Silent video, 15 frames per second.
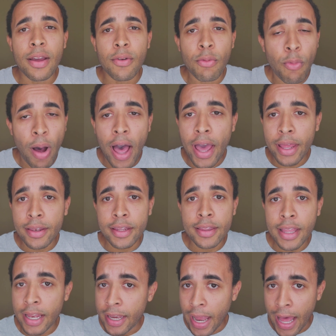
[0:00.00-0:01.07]
why
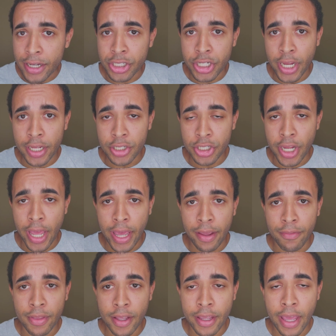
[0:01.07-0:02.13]
did they not change
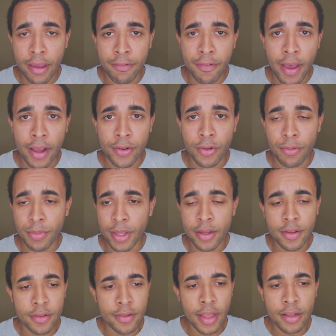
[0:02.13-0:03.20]
K the K factor?
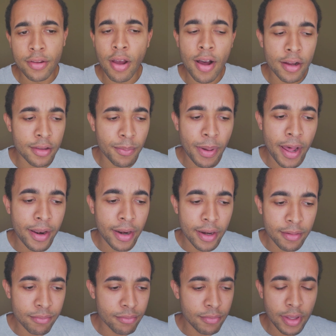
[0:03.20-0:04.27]
Because they talked about
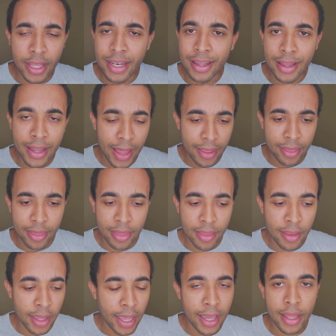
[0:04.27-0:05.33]
it in
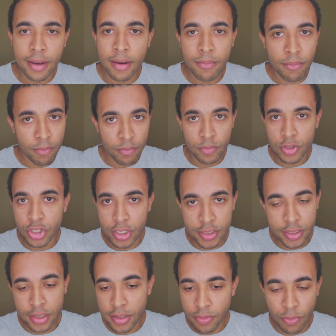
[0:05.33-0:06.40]
length. And
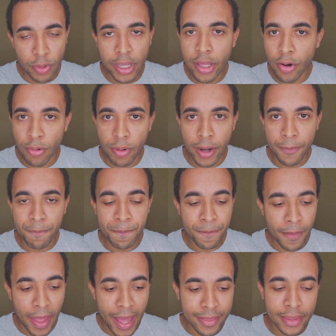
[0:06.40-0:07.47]
just to reiterate,
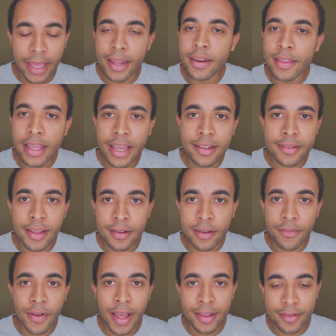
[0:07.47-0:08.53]
at the end of the
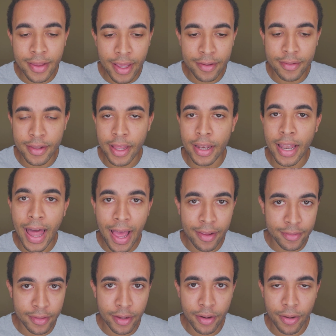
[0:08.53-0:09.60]
incentivized testnet
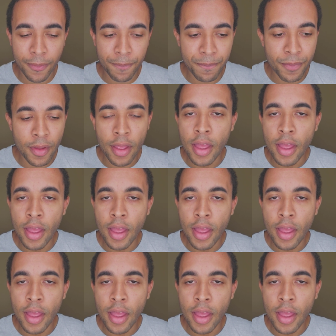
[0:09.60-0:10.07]
last year,